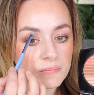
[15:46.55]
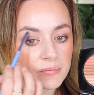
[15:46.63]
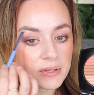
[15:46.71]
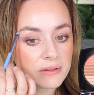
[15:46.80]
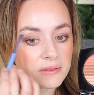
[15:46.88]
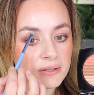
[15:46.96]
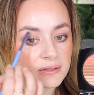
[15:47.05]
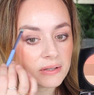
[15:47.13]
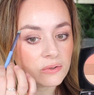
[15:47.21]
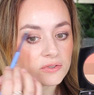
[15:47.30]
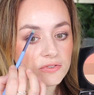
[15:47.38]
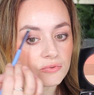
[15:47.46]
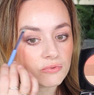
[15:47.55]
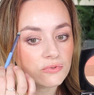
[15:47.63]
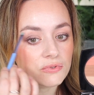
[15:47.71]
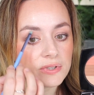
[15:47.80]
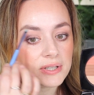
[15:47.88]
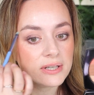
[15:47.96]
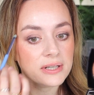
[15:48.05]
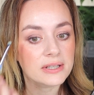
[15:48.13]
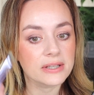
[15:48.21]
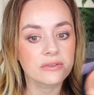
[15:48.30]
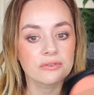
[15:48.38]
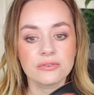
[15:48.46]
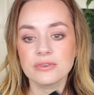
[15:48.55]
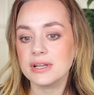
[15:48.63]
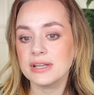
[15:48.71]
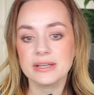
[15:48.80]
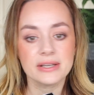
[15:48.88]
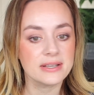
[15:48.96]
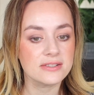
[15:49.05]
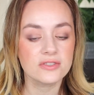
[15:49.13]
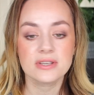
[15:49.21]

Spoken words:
I think that looks really, really nice.